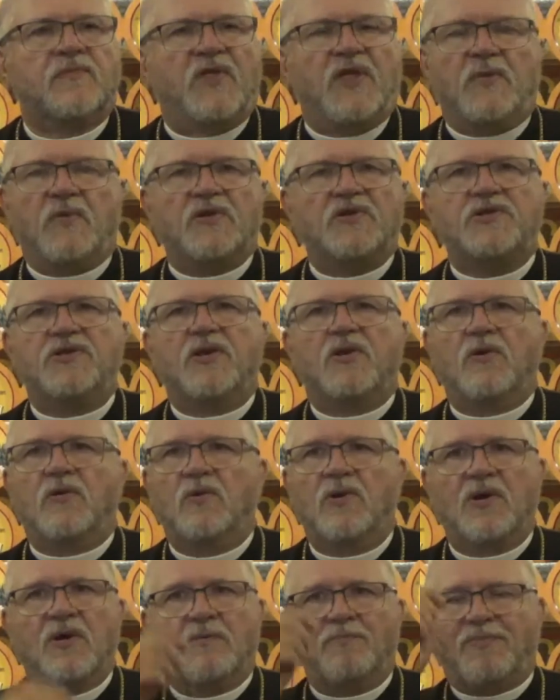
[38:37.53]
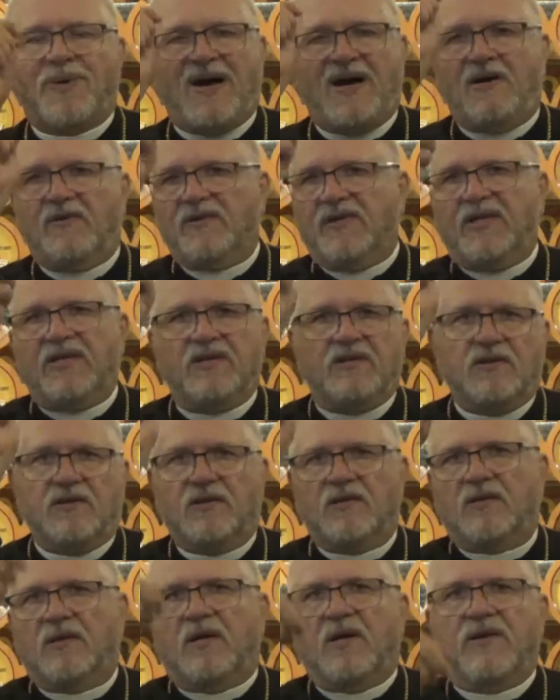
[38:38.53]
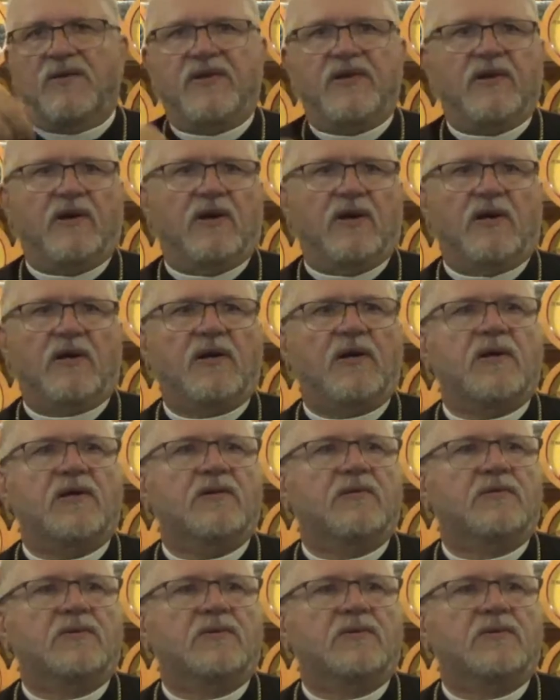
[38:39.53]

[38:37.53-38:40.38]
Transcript: There was no pounding on the ark,